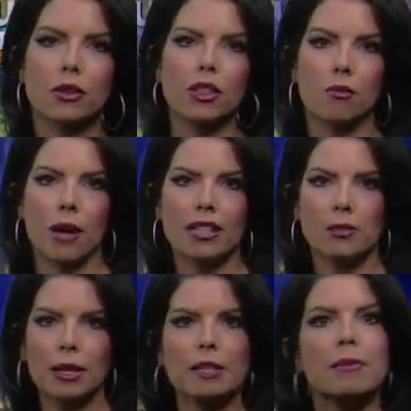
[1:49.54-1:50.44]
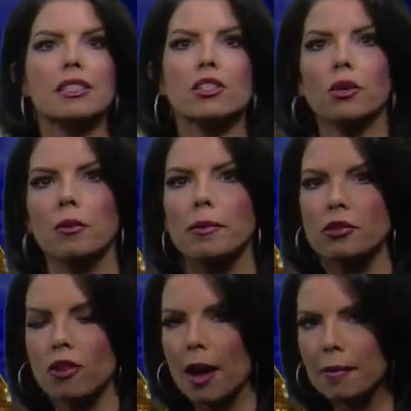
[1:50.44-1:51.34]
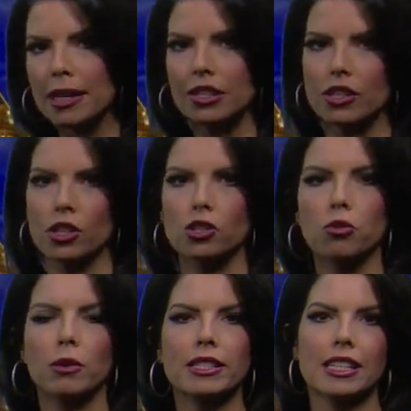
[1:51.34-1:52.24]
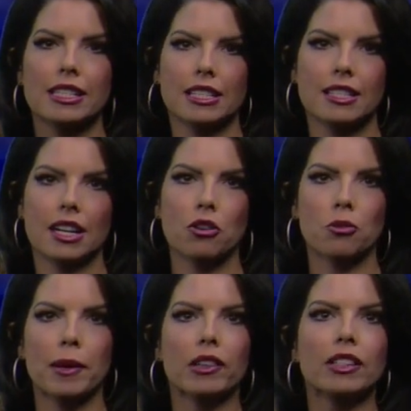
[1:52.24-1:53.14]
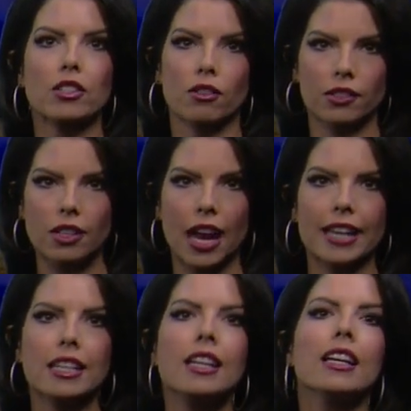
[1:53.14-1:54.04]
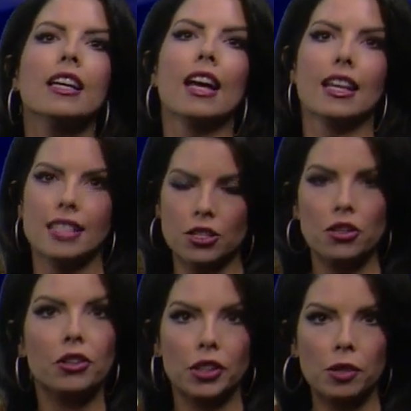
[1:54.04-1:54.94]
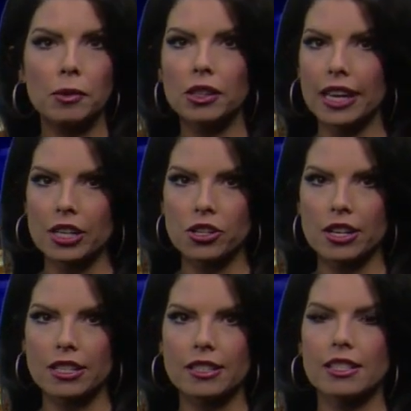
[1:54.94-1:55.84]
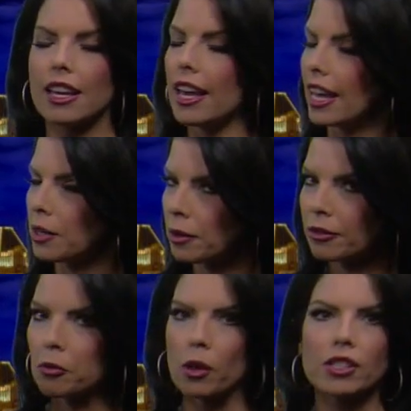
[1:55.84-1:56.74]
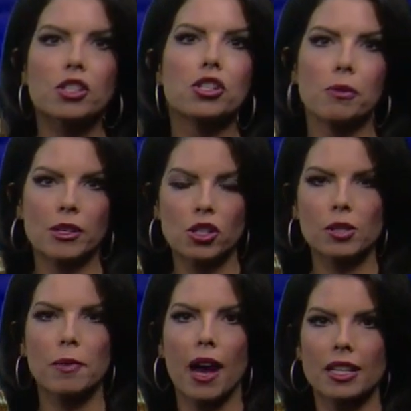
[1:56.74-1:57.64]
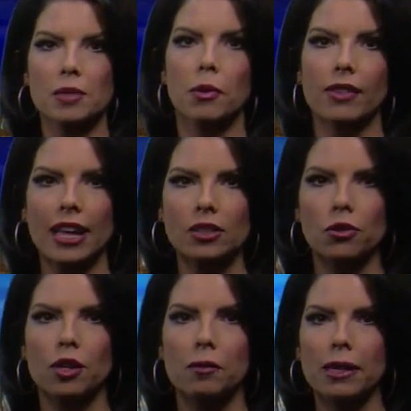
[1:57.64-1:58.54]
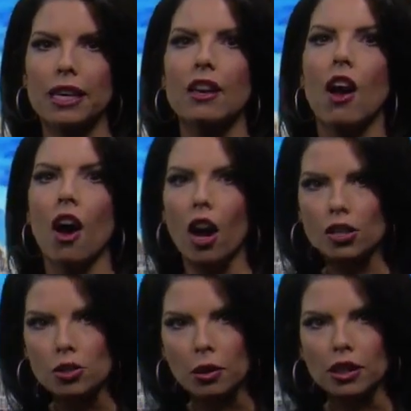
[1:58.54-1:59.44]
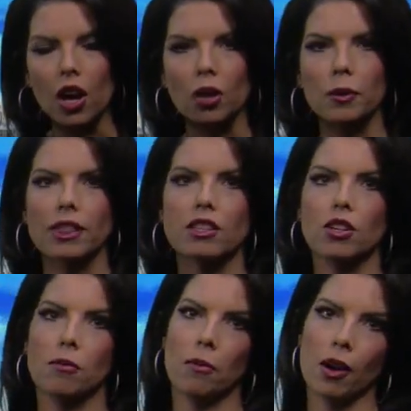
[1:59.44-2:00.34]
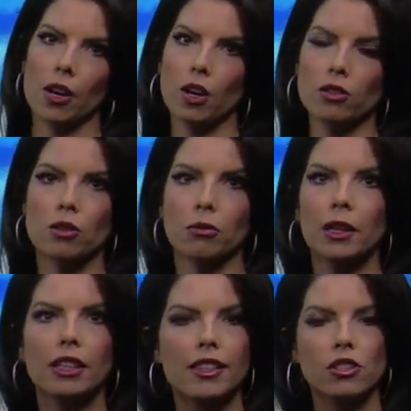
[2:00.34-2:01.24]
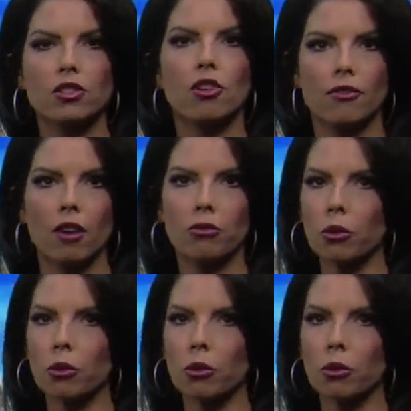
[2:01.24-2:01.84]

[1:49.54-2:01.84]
north and west. Westminster will be dropping into the 20s in central Maryland overnight additional accumulations anywhere from one to two inches possible and that's going to be also along with tomorrow so really the snowfall